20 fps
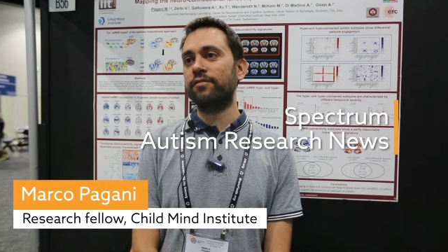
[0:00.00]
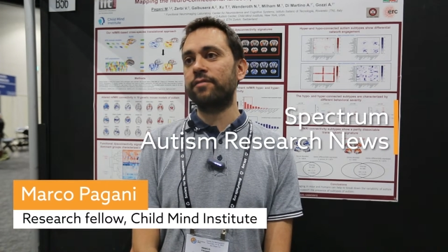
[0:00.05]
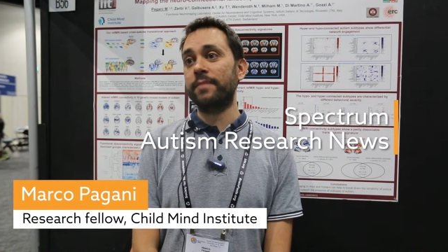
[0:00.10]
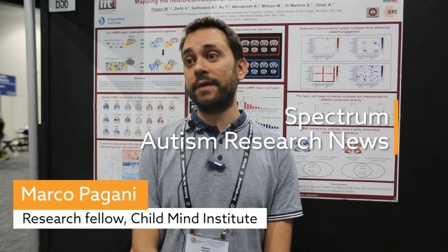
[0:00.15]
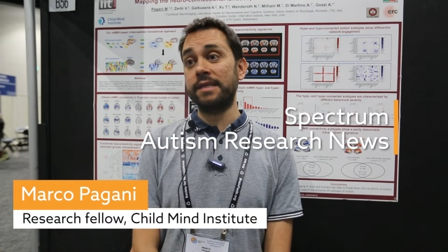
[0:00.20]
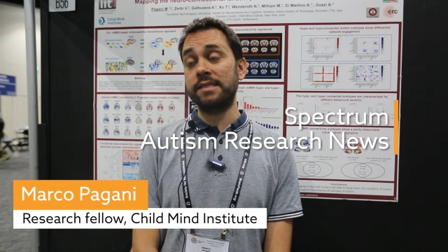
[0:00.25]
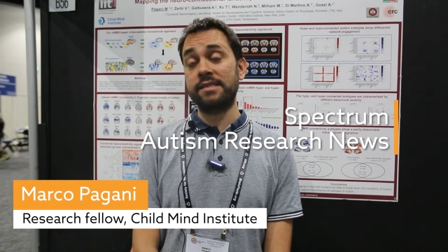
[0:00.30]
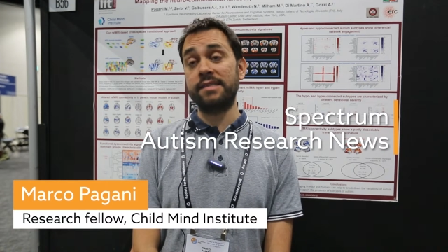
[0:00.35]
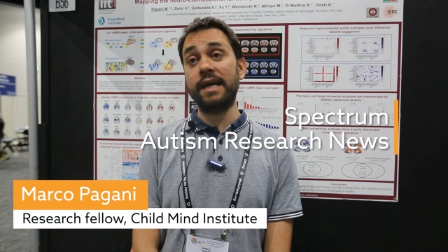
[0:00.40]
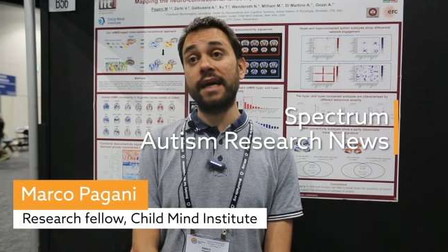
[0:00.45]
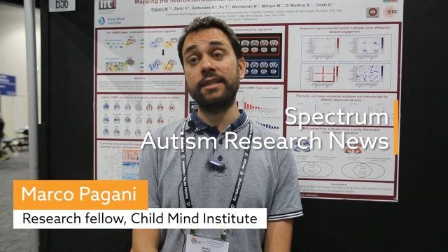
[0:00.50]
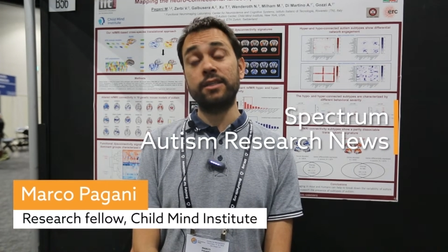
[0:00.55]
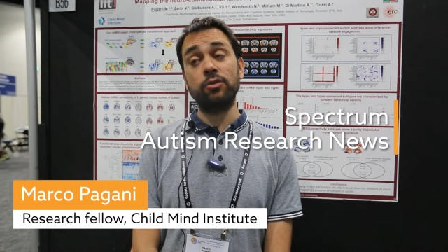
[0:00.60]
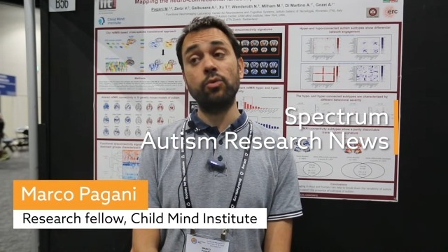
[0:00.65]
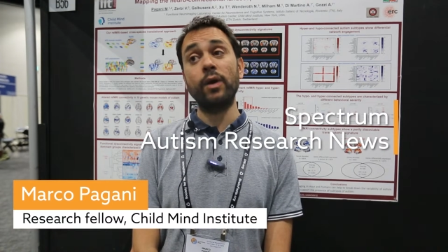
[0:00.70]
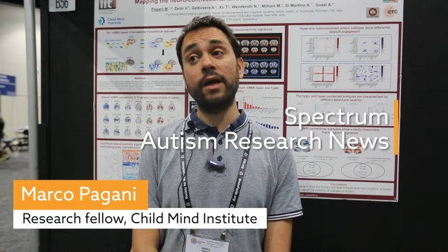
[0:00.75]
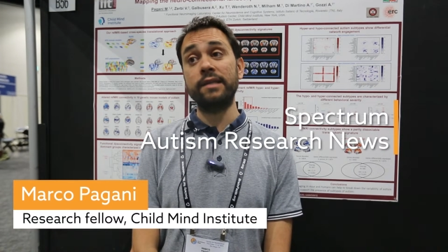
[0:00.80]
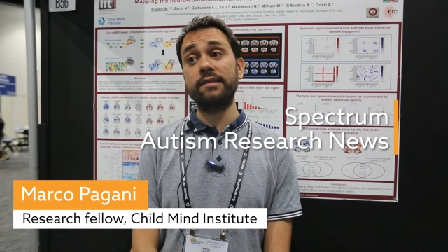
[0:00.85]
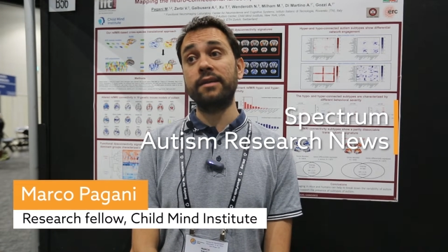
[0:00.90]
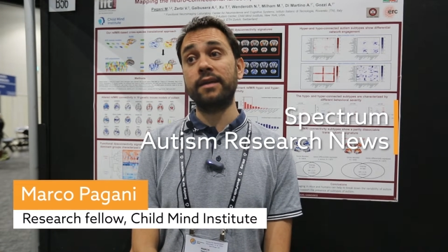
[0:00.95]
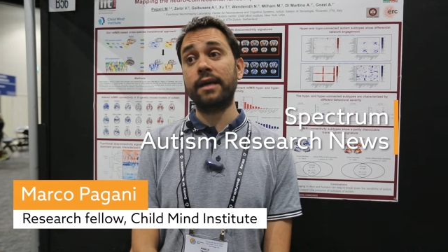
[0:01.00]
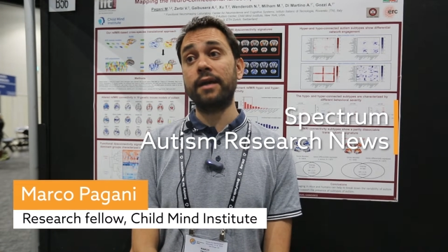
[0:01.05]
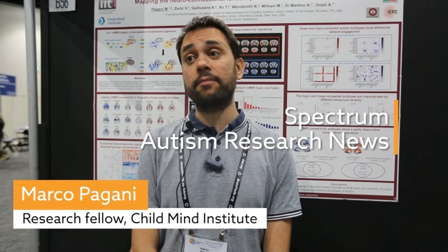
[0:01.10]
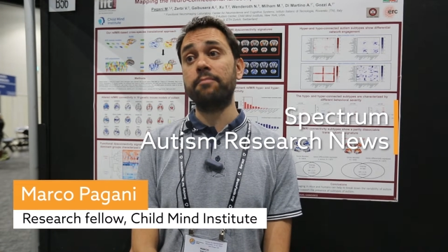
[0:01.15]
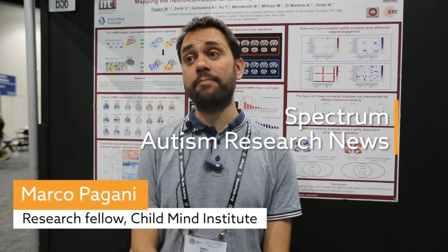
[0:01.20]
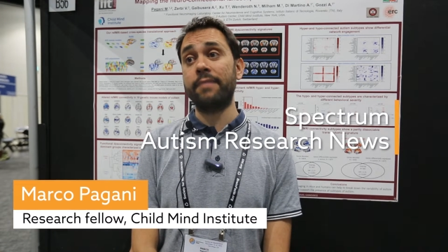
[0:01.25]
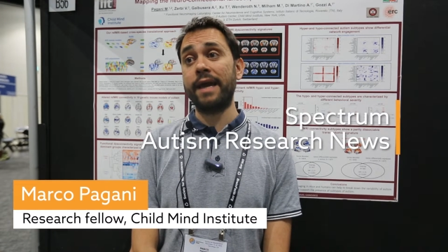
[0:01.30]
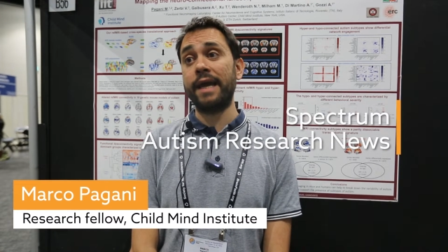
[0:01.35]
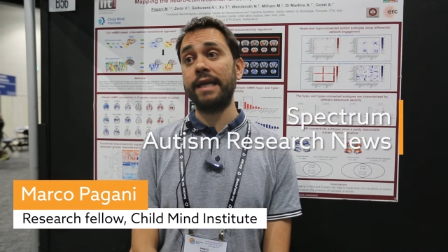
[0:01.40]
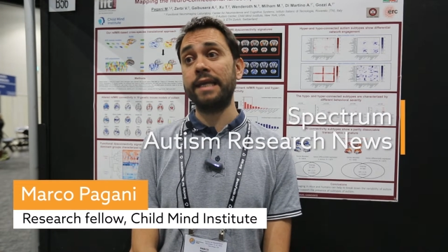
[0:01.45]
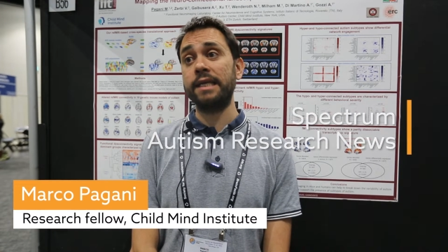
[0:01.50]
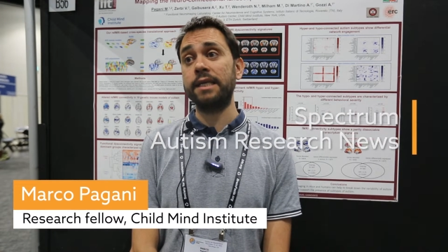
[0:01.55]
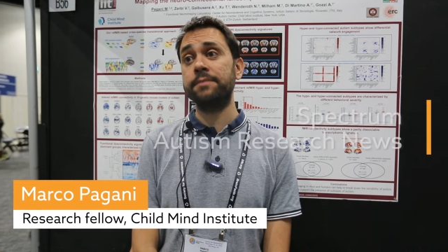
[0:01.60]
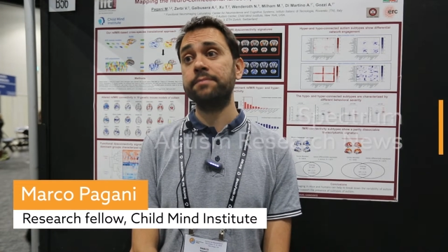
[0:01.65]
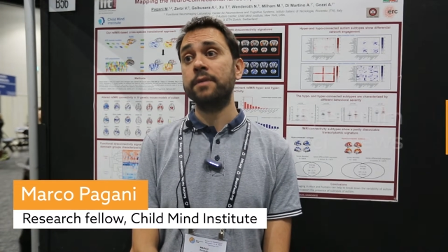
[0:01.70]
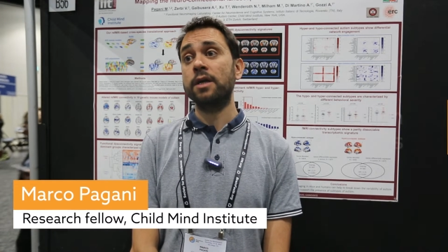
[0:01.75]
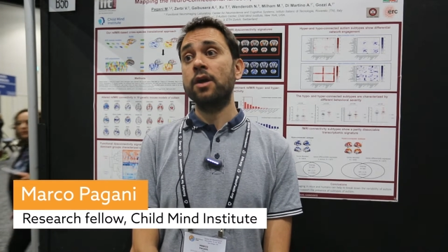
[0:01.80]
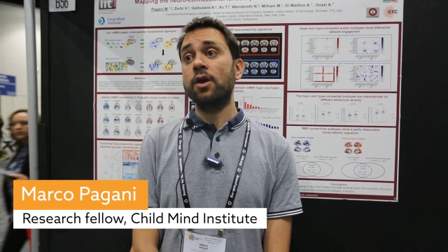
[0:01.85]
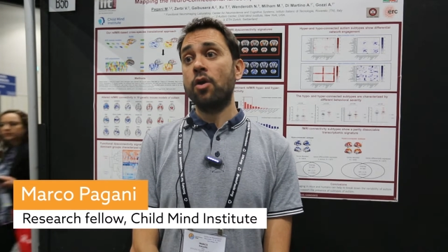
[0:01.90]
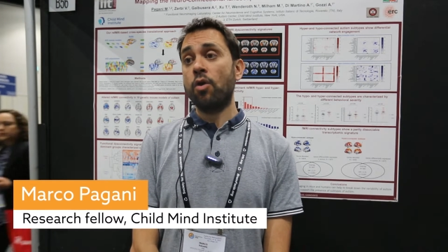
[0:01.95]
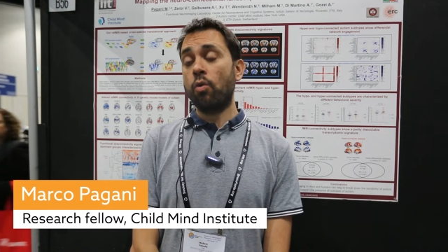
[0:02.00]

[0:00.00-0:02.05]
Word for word: of my study? Well, there are many.